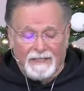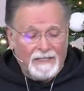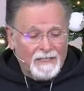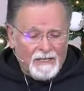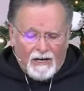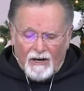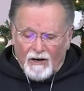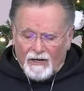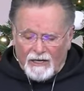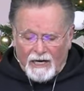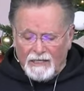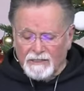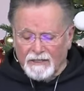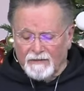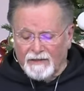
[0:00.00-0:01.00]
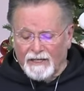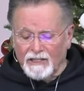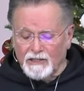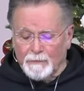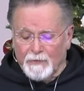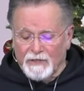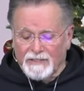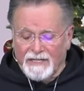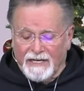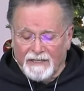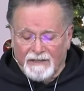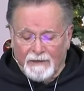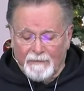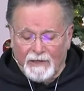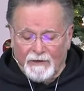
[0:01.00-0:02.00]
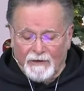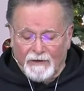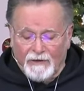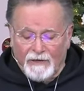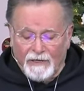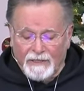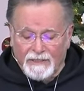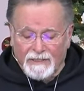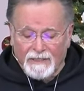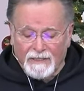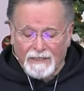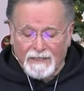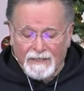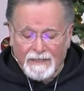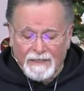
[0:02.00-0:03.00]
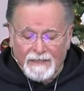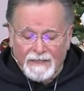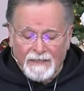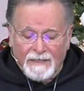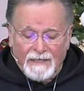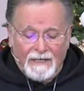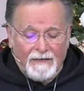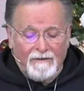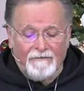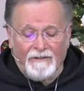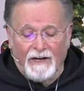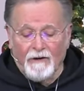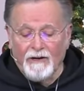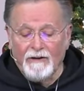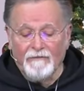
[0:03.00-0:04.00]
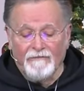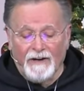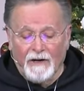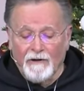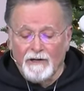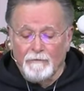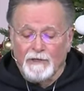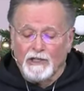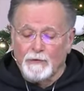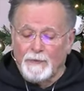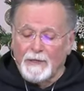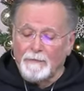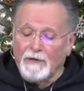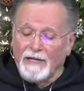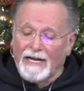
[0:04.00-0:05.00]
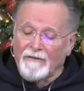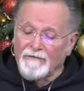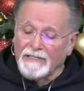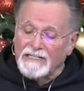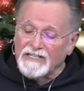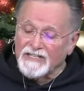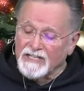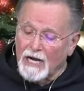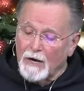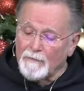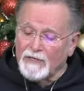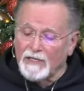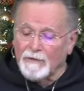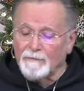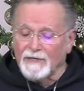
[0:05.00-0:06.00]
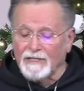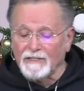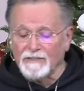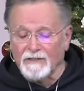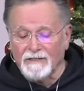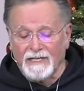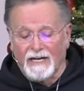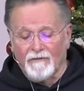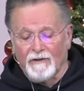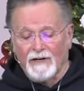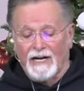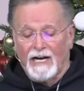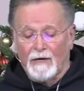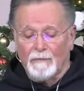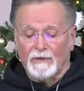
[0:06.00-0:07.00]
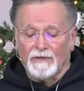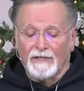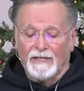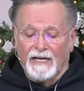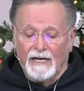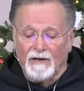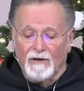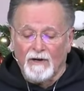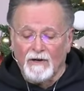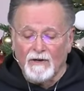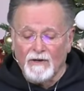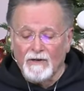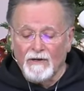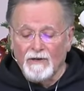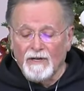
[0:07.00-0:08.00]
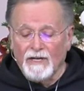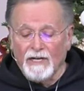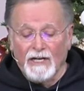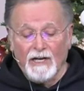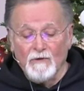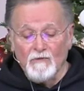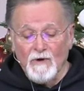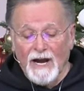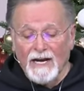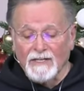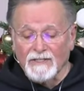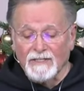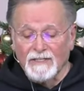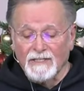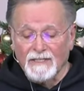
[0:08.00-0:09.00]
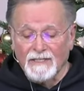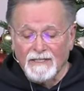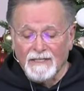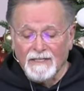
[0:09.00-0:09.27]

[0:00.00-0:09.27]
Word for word: and all kinds of things to protect them and their goods. And very, very rich people have insomnia because they're never able to get any rest.